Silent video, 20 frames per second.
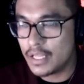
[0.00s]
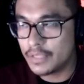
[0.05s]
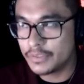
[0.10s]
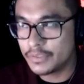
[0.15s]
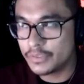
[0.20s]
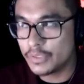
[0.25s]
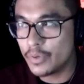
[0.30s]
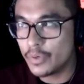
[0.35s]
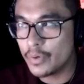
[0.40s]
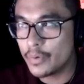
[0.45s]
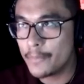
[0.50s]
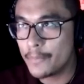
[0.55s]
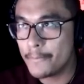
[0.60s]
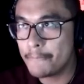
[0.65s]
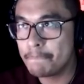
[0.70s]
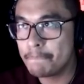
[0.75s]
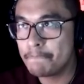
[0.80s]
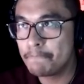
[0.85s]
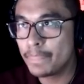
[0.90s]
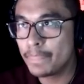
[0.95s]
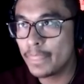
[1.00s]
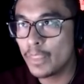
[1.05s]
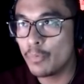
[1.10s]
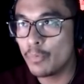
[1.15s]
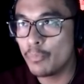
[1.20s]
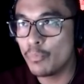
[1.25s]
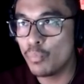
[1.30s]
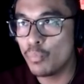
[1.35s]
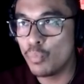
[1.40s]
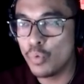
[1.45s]
So
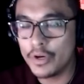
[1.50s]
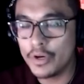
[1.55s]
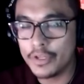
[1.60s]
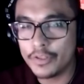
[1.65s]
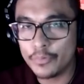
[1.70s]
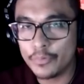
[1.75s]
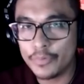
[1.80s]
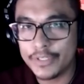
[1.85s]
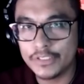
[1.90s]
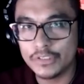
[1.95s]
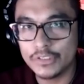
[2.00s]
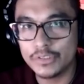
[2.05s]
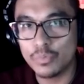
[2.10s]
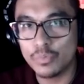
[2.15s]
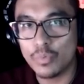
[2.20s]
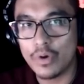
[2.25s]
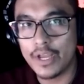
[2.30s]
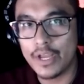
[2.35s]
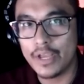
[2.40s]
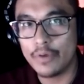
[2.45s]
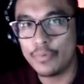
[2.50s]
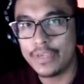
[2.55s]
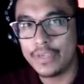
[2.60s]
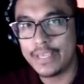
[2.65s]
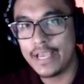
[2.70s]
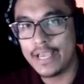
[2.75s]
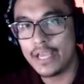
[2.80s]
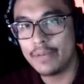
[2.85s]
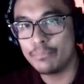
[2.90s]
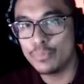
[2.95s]
one of the reasons why
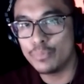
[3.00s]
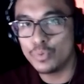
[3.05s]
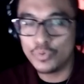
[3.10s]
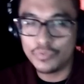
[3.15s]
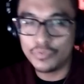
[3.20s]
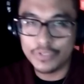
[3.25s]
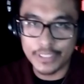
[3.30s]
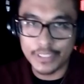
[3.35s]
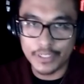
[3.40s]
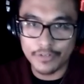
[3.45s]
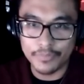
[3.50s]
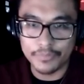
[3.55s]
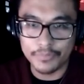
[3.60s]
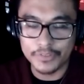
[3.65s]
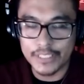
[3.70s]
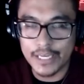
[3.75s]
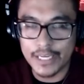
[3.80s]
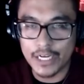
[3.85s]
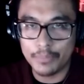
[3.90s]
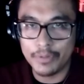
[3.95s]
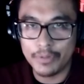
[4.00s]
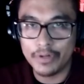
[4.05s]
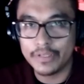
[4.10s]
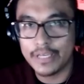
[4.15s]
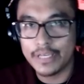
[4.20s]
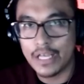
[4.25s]
we had moved here from Sacramento,